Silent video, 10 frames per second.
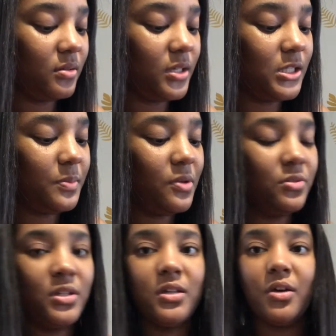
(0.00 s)
It's spelled
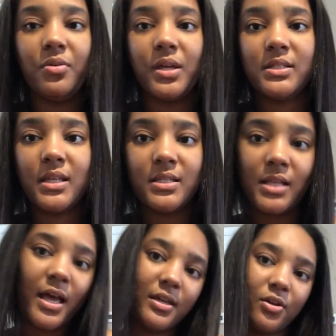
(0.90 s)
Dossier.
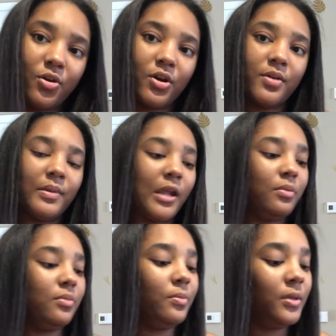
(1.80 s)
A lot of
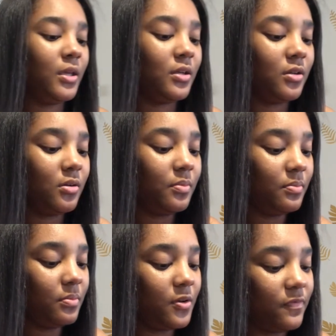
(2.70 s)
people be getting their
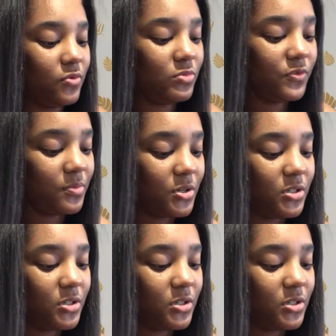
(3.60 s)
perfumes from there.